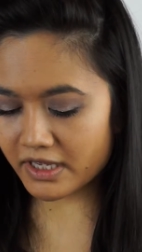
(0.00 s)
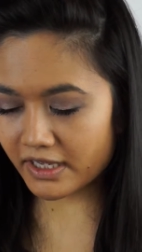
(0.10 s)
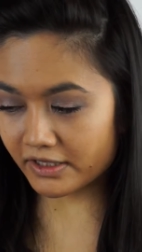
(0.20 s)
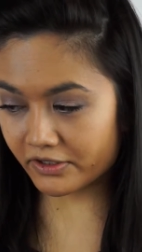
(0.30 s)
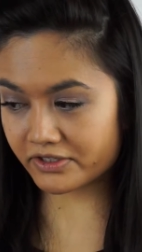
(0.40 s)

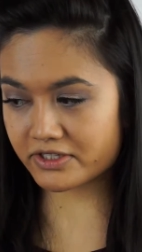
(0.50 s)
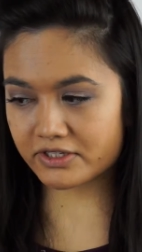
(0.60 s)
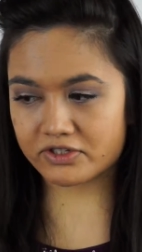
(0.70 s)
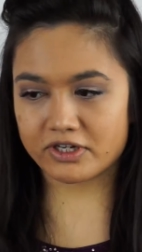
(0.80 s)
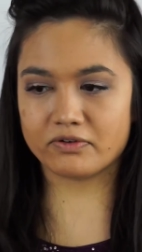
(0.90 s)
It looks
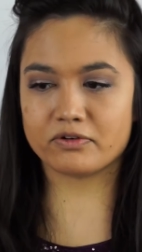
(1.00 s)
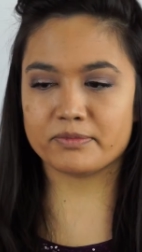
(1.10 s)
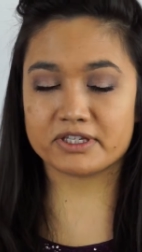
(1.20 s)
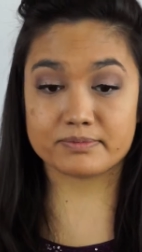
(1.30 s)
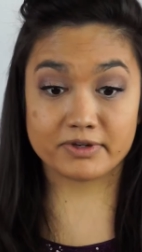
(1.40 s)

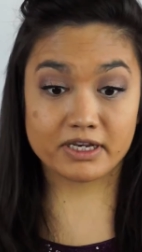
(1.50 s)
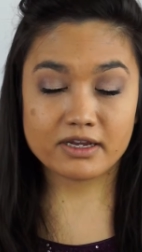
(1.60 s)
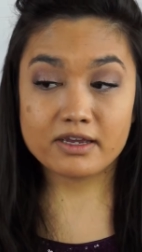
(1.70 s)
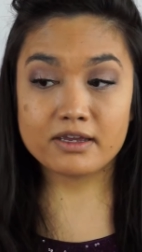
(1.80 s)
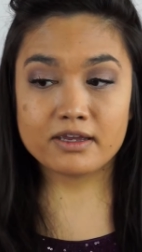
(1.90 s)
ginormous, but
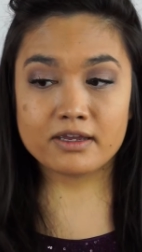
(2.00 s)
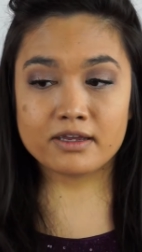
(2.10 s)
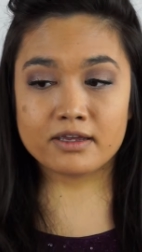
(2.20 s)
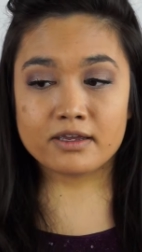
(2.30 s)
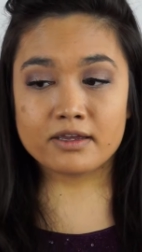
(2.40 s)

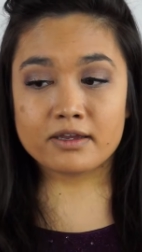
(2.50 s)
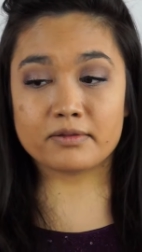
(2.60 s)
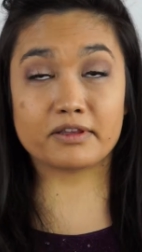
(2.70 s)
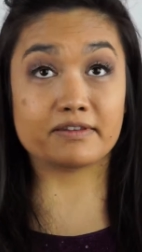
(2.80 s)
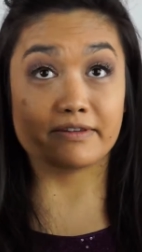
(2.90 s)

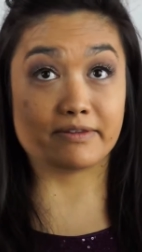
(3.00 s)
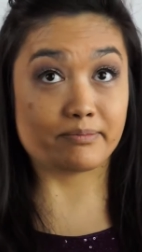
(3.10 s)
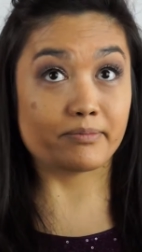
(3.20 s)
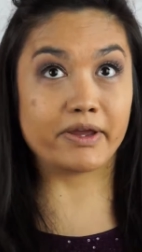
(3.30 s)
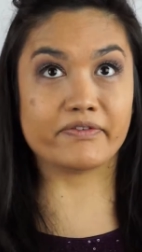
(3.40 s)
this is
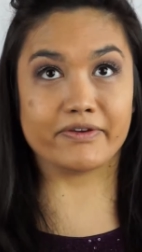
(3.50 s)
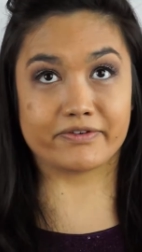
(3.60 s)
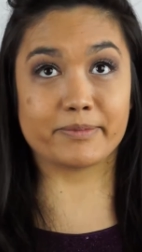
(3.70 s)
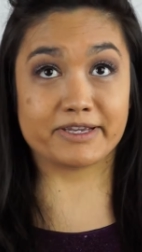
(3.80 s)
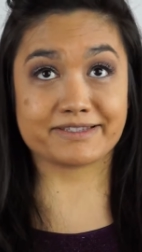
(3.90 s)
my
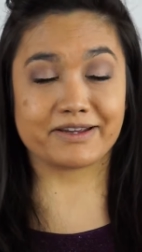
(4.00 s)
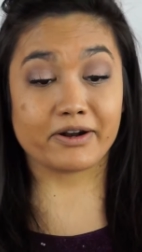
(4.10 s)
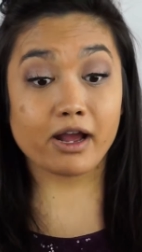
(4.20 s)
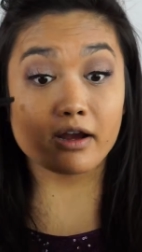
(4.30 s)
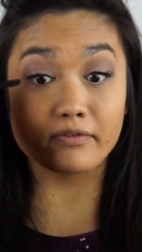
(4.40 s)
favorite
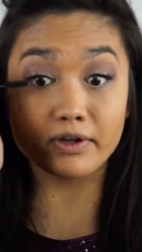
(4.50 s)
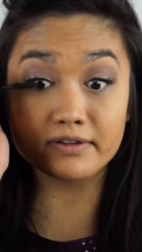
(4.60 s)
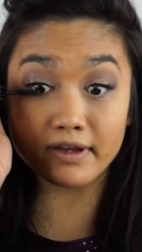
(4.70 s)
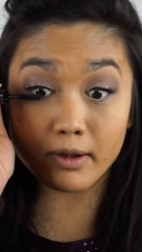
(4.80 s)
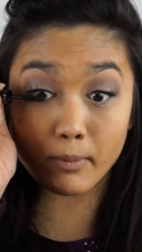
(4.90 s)
mascara of all
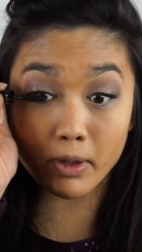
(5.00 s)
time.